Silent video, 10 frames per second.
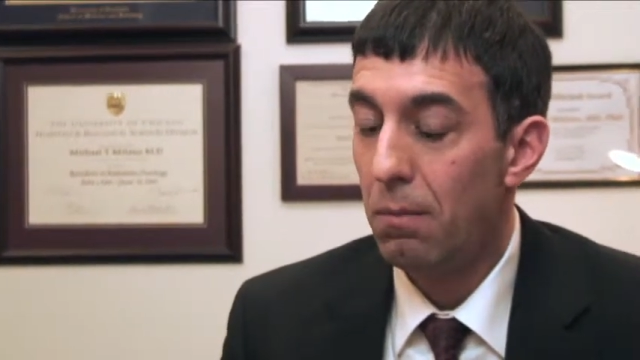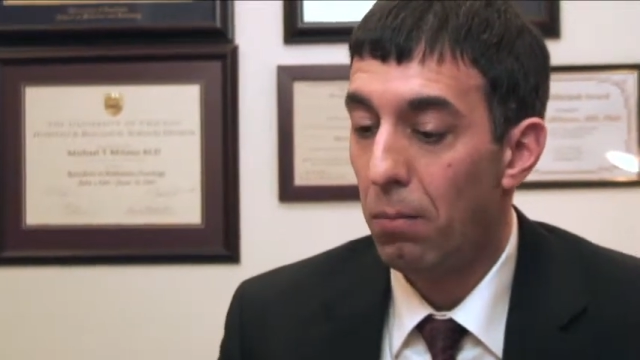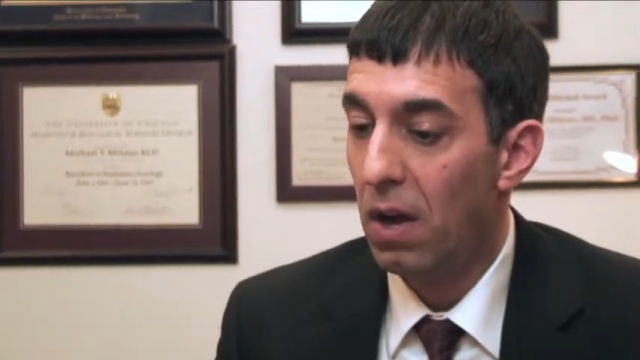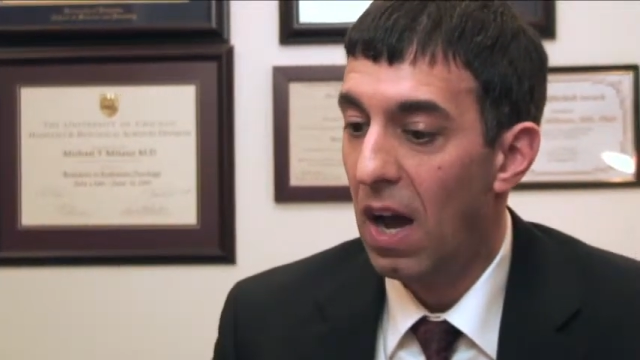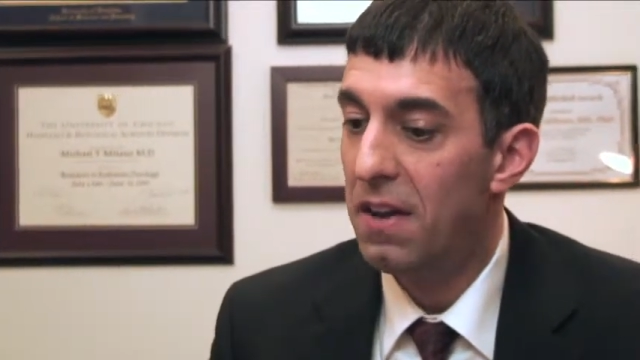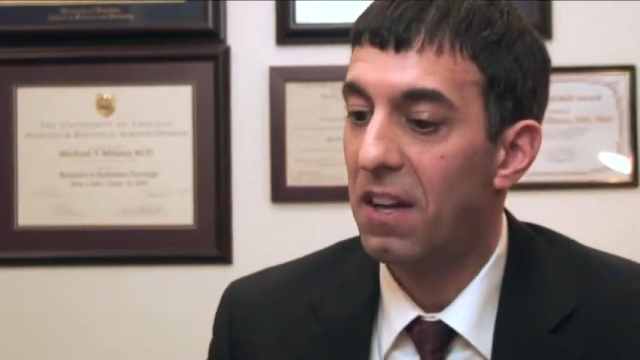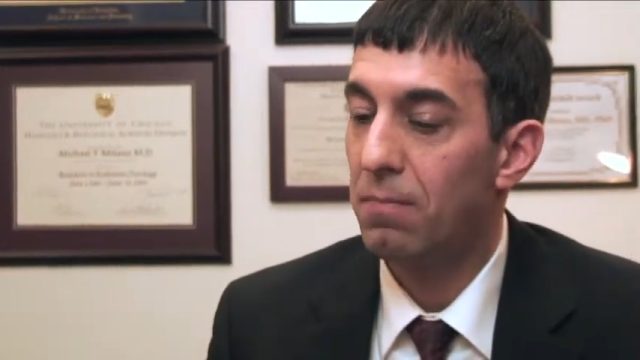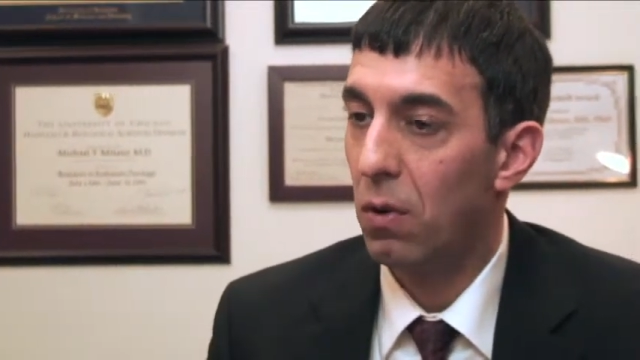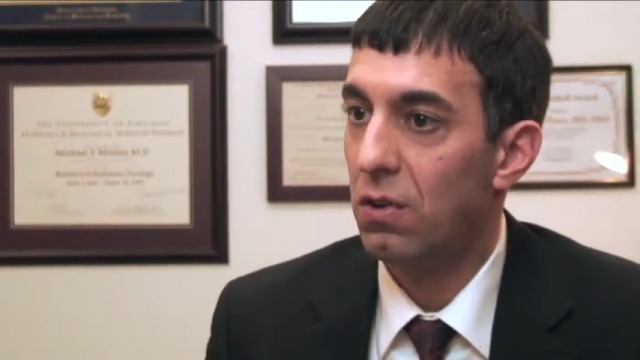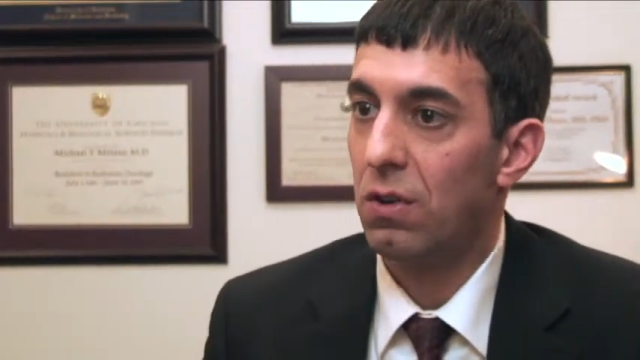But any
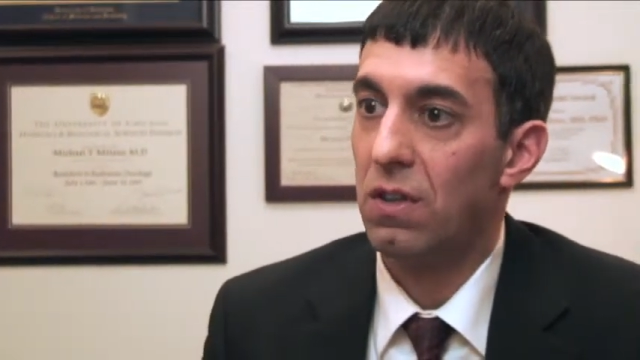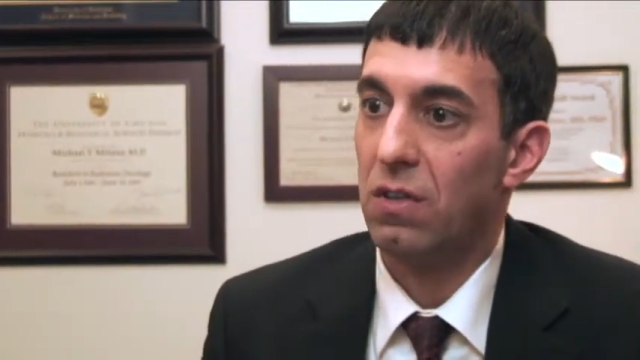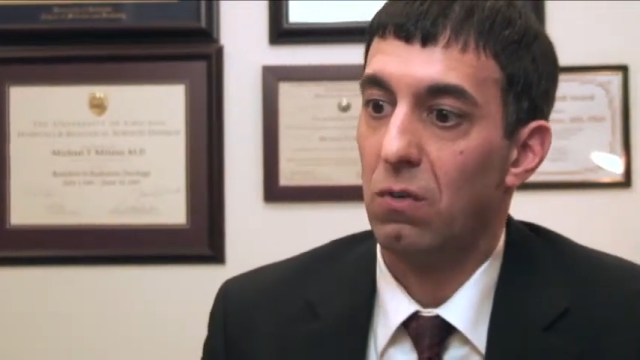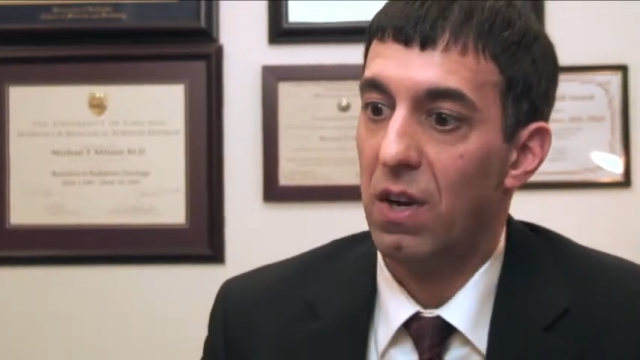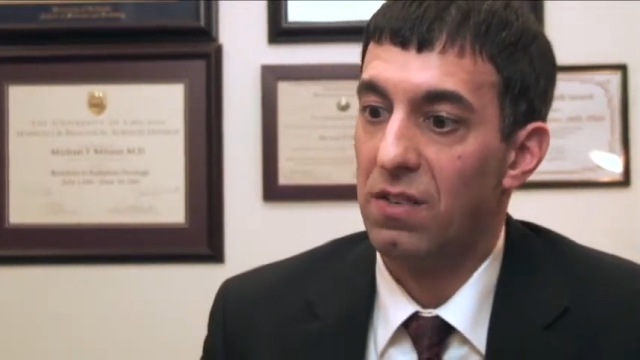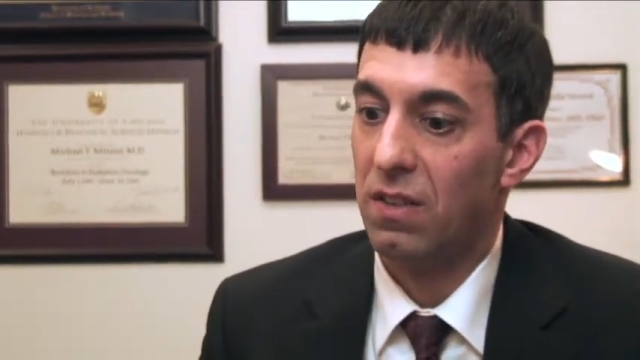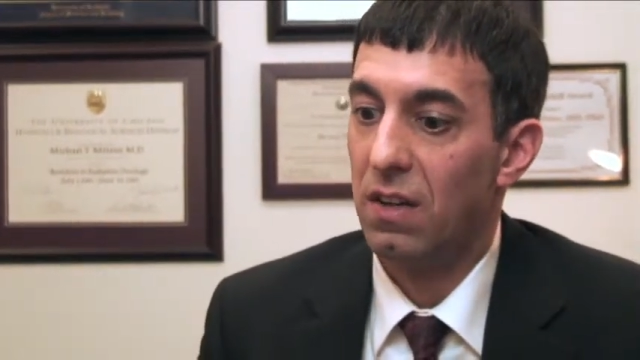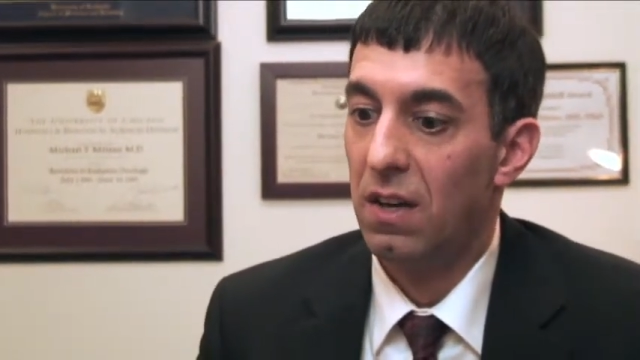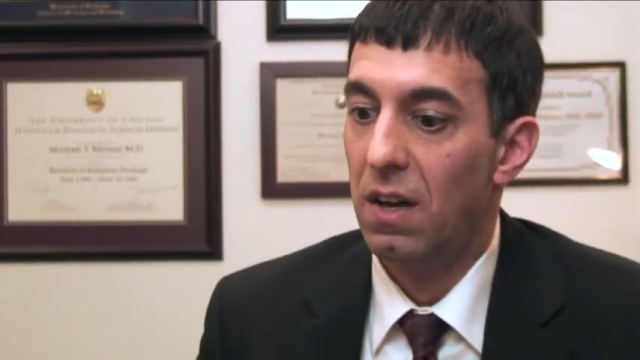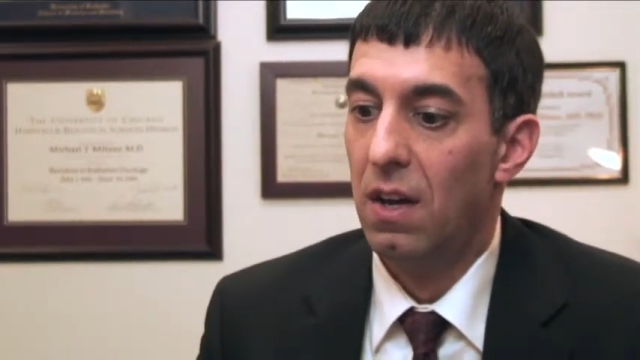exposure is a risk.
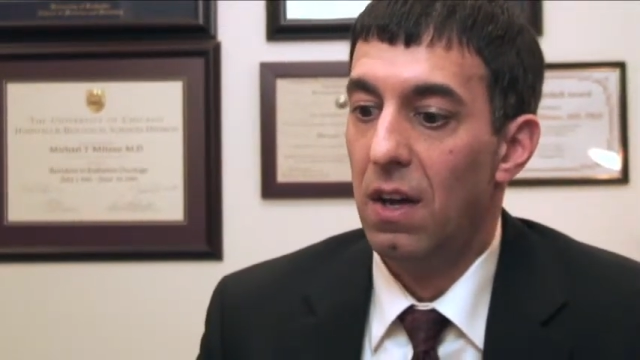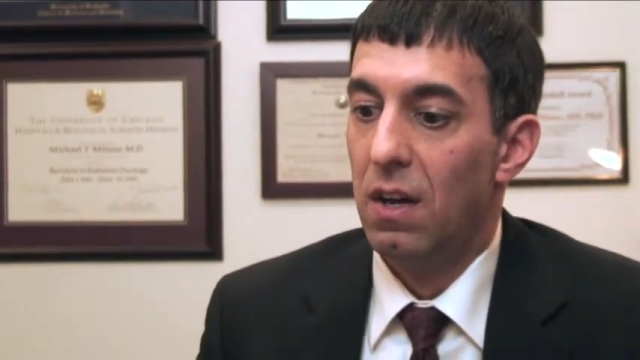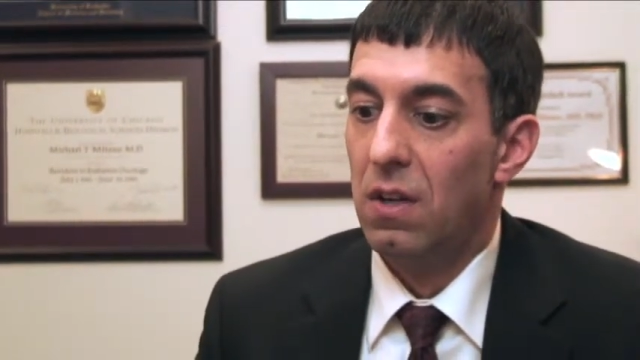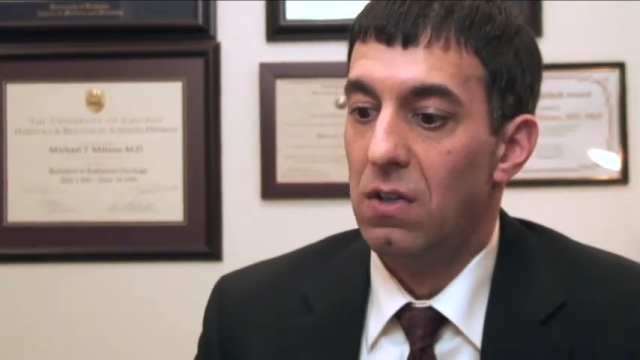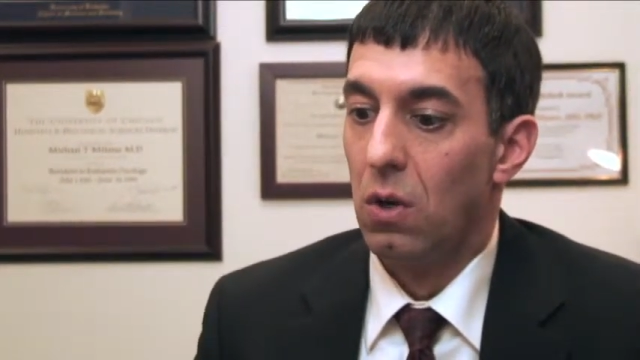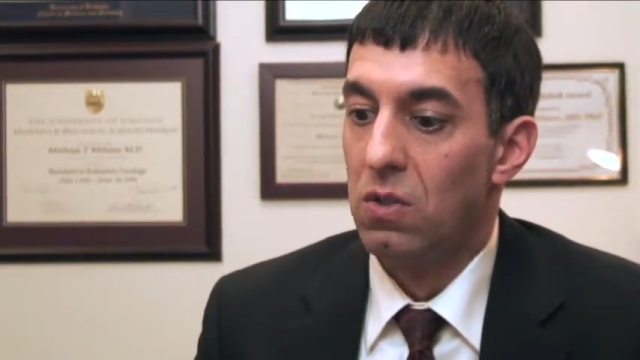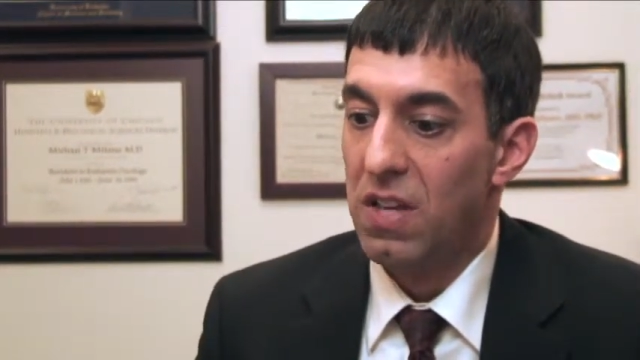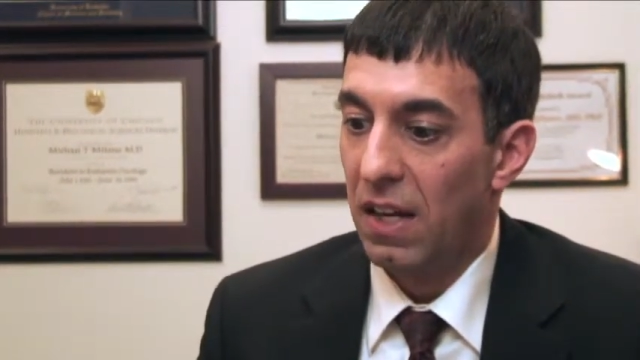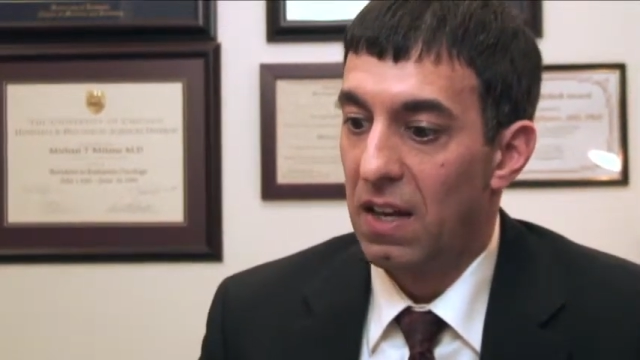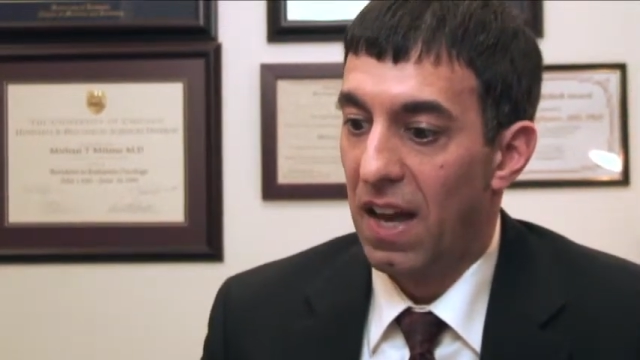So
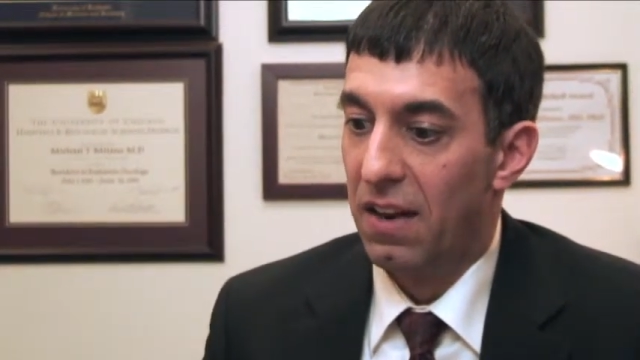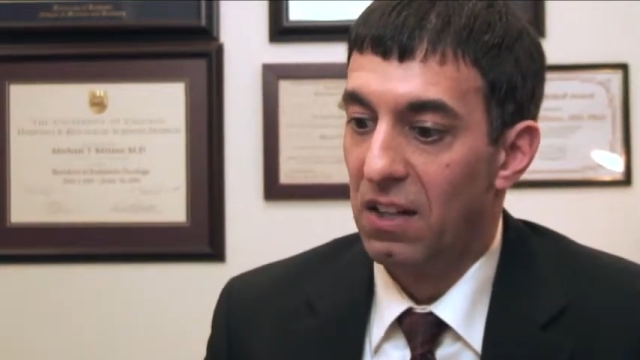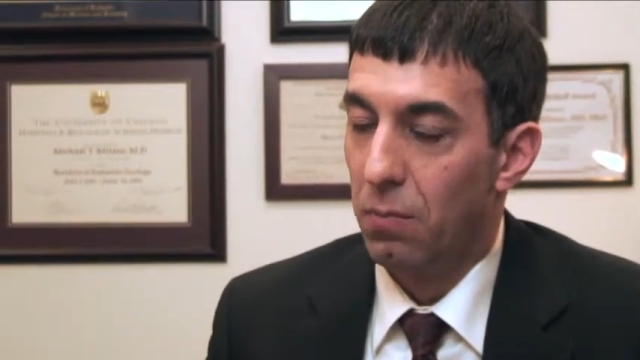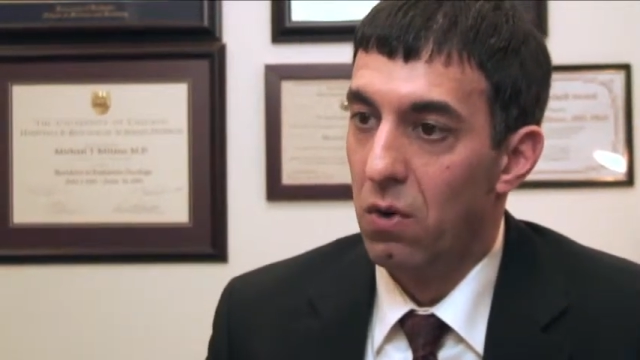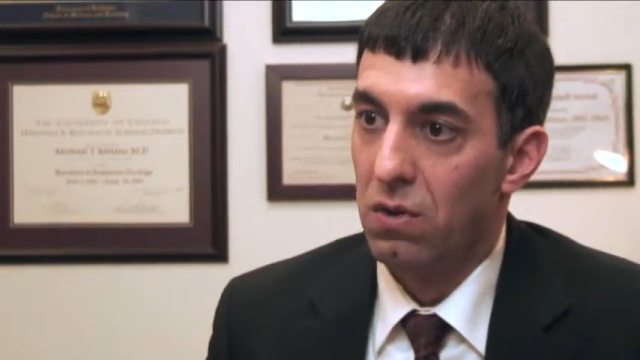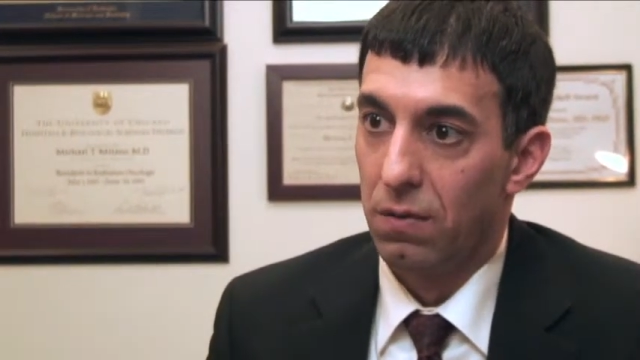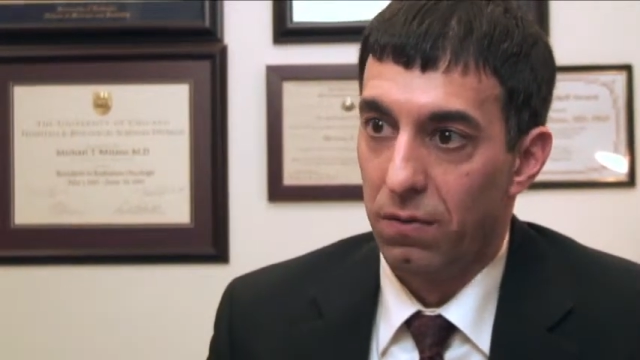secondhand exposure